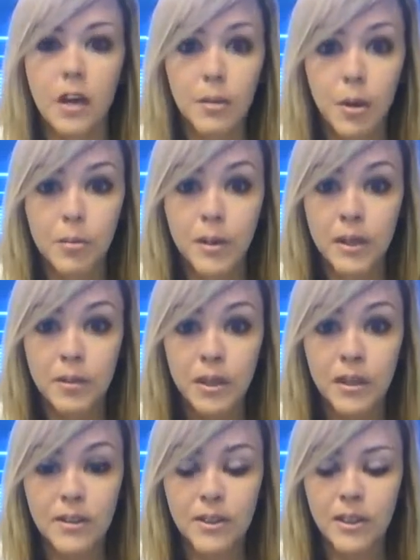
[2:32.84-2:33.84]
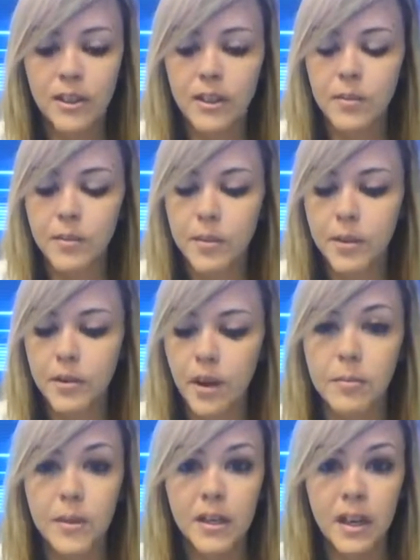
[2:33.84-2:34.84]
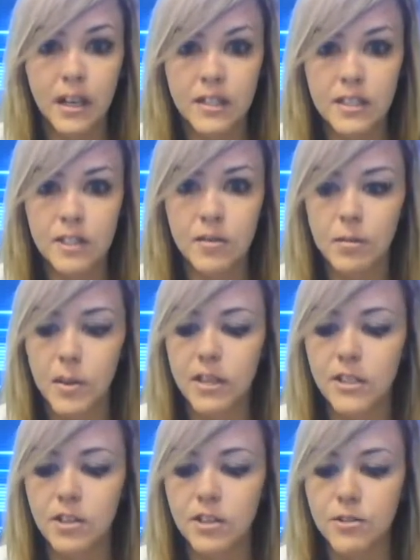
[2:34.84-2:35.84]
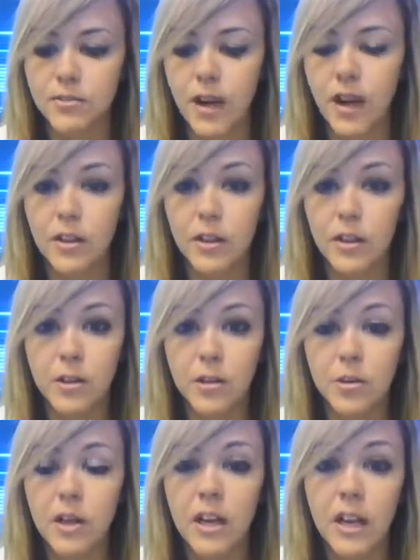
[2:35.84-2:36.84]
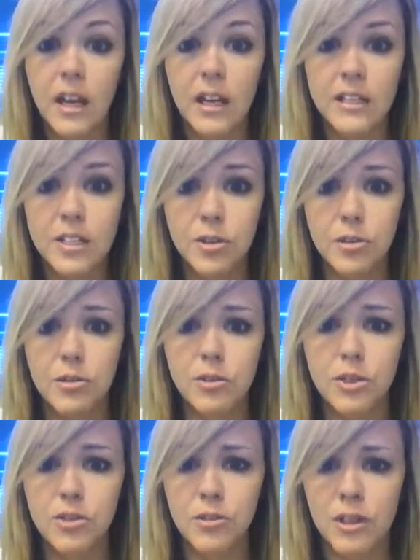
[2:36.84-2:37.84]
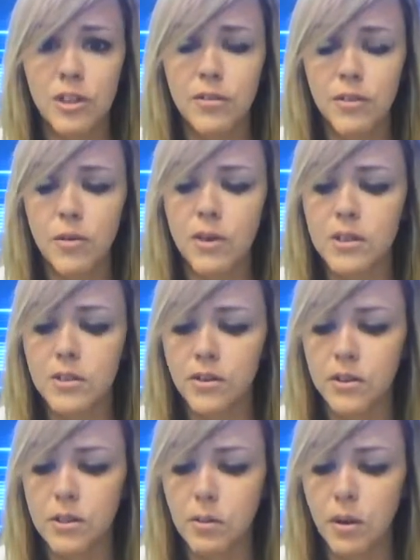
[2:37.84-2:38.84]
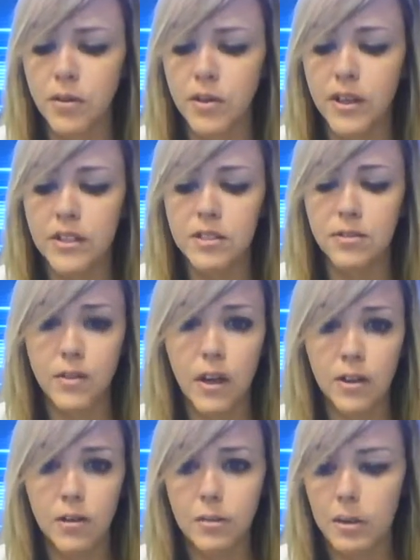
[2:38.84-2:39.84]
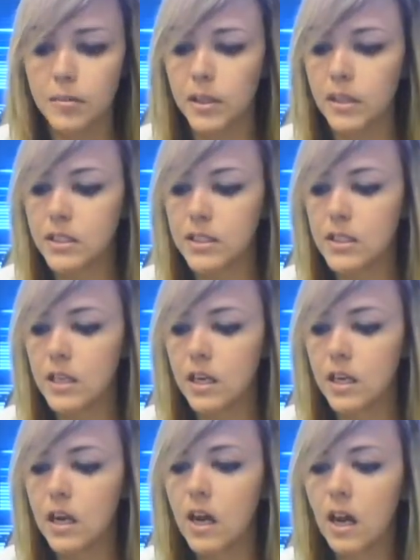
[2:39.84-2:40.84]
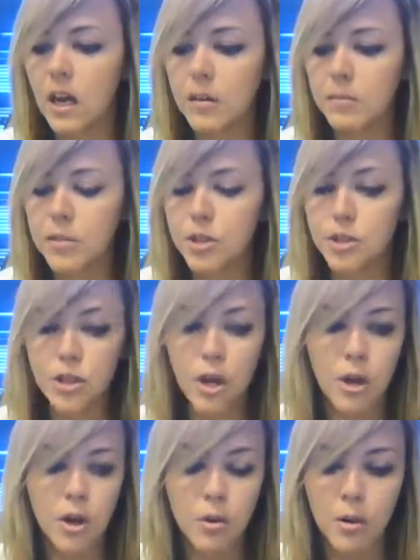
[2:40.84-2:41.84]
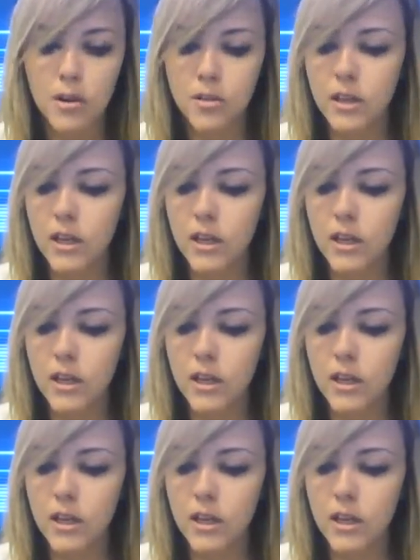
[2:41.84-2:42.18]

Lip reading: hoping that when I look at them, they'll kind of be a constant reminder to follow and to just really focus on the small things, to follow my bliss. So